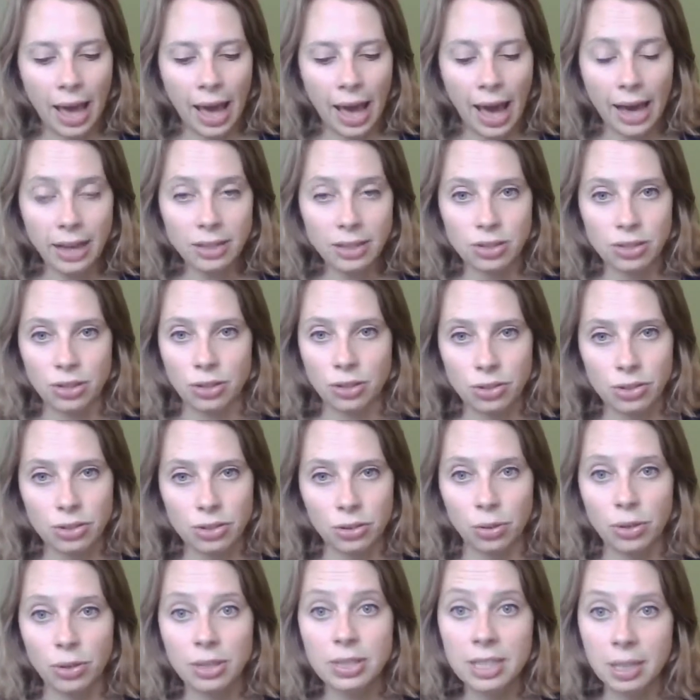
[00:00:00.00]
actors
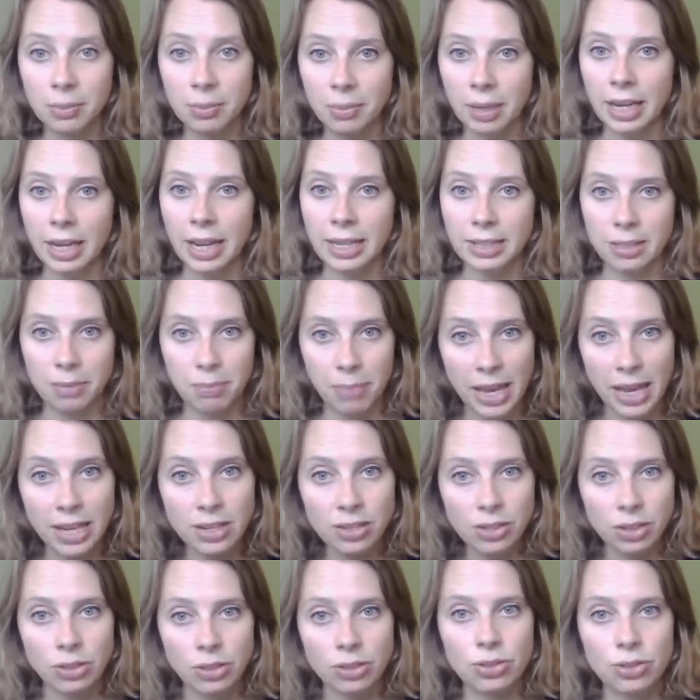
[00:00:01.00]
or simulated
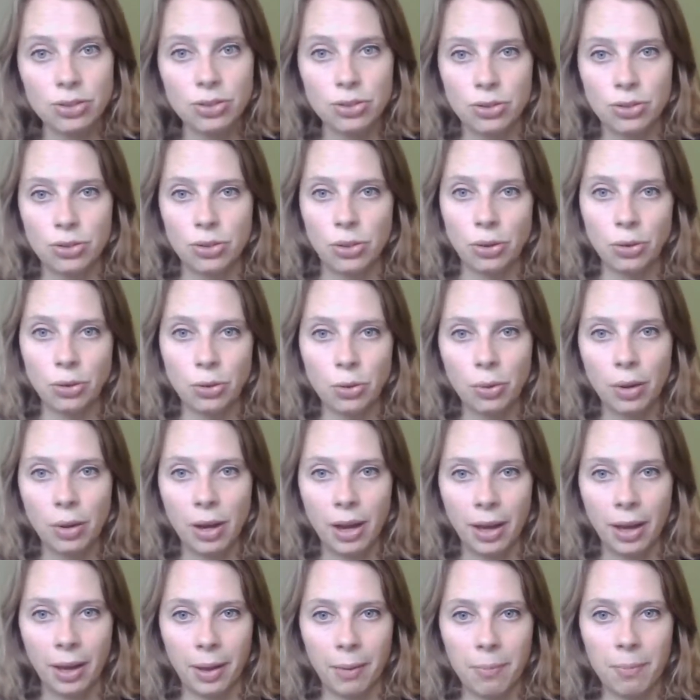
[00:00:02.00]
patients to
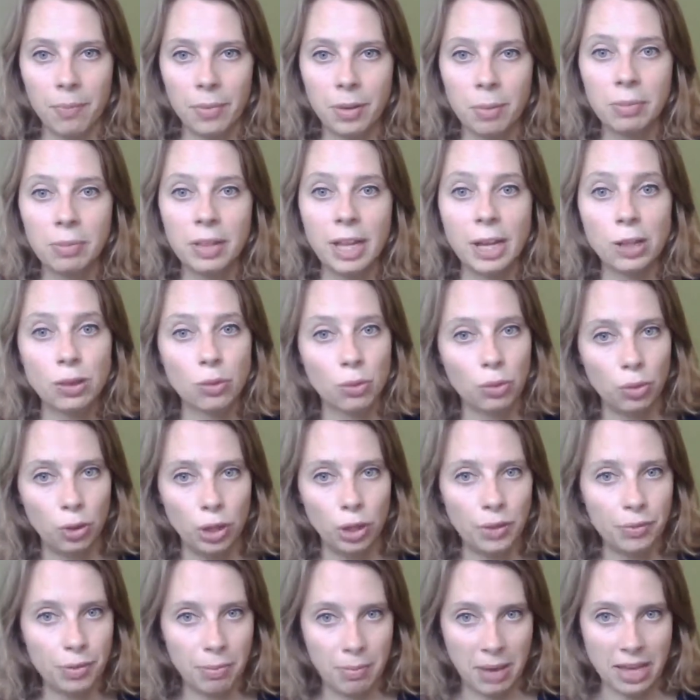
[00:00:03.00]
play the role
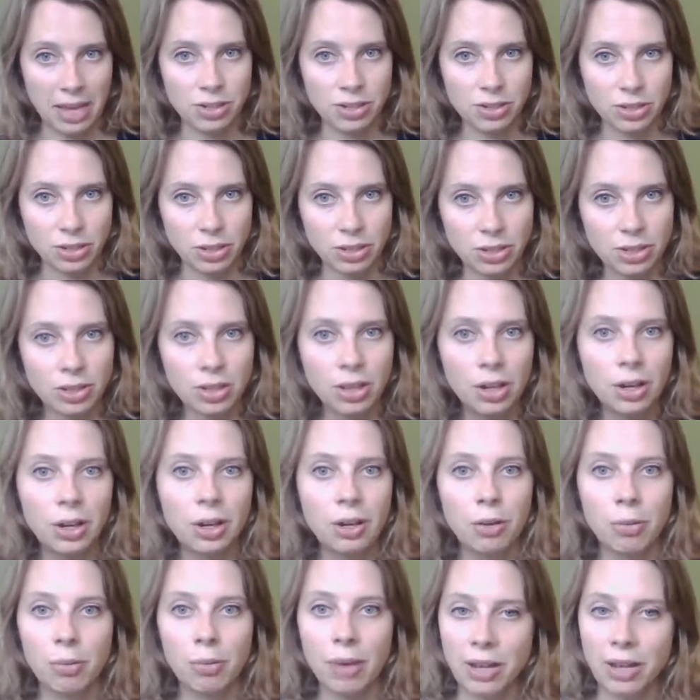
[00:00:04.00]
of a patient
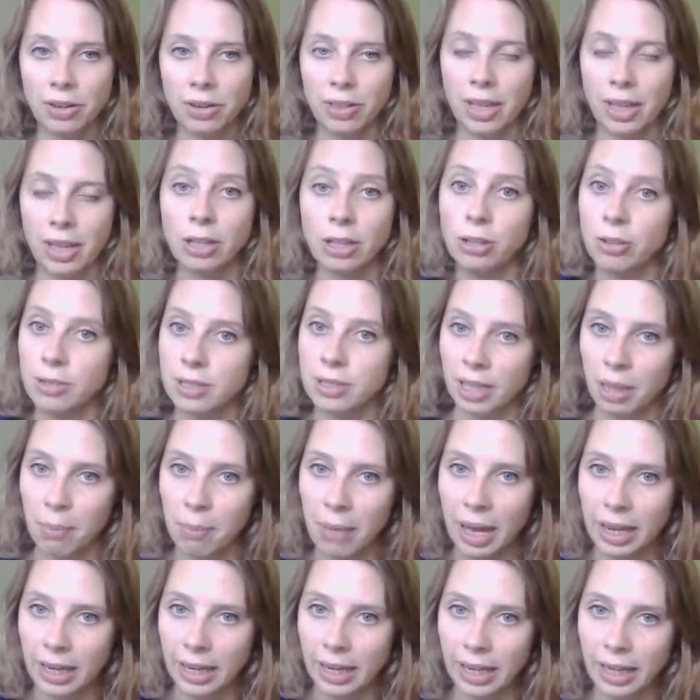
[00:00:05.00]
rather than using a
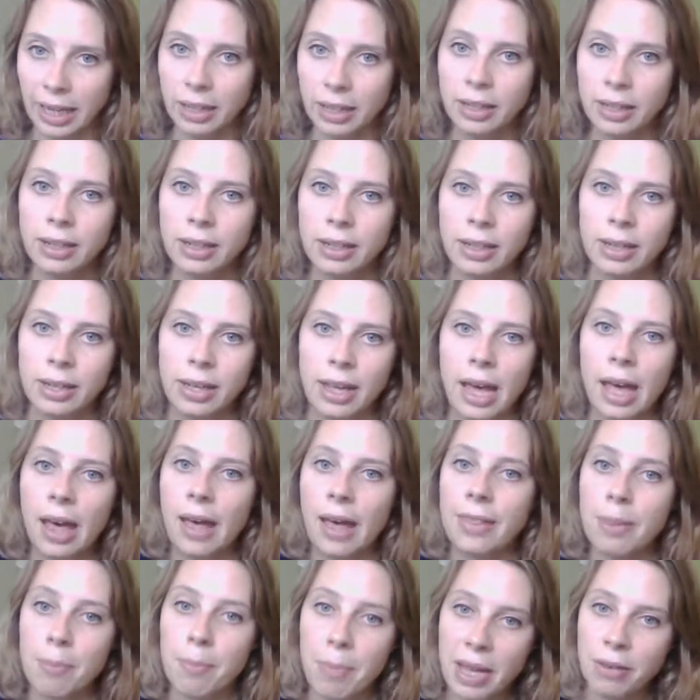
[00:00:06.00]
mannequin.
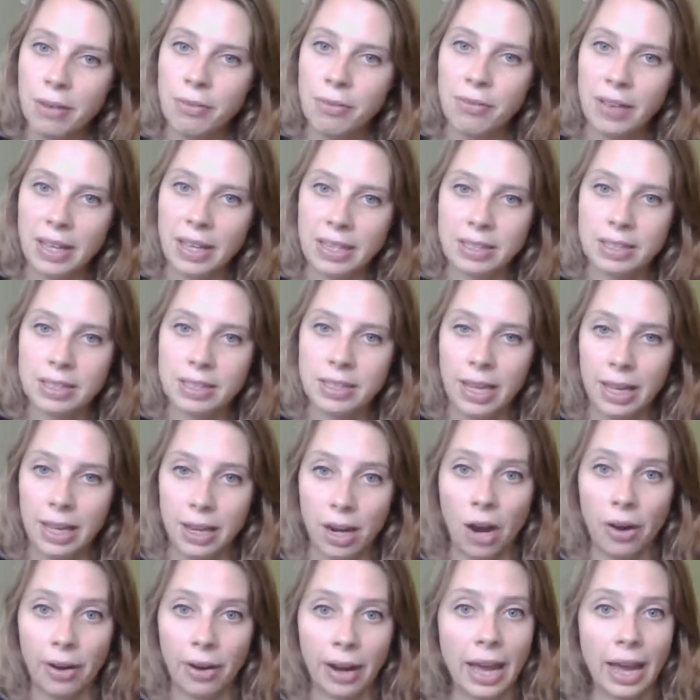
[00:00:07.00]
And the benefit in
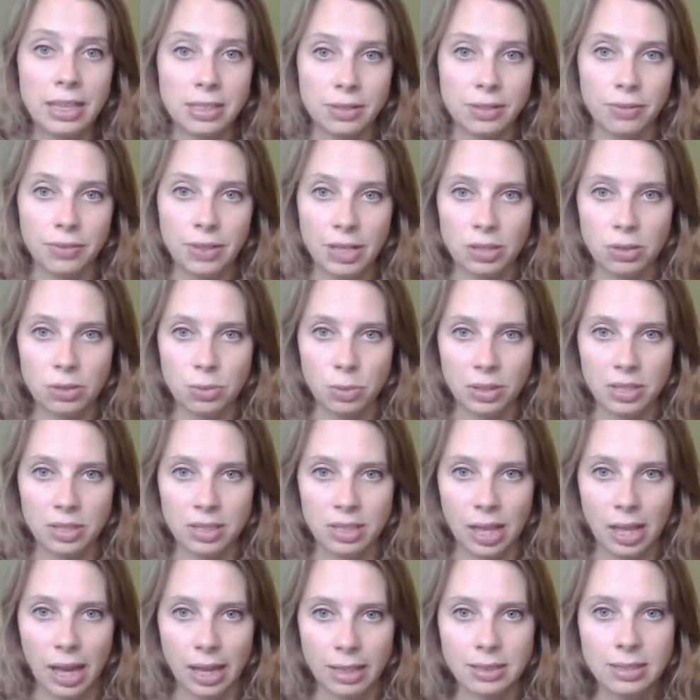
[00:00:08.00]
our eyes of this was
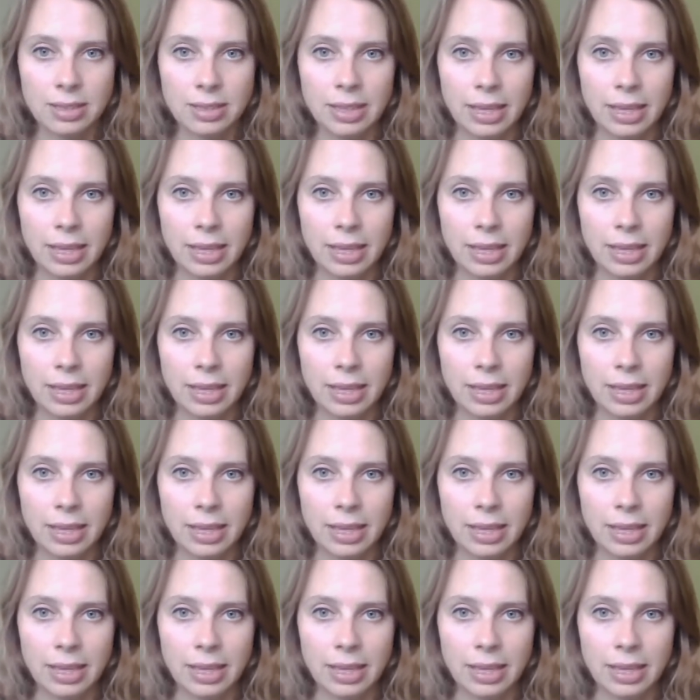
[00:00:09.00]
that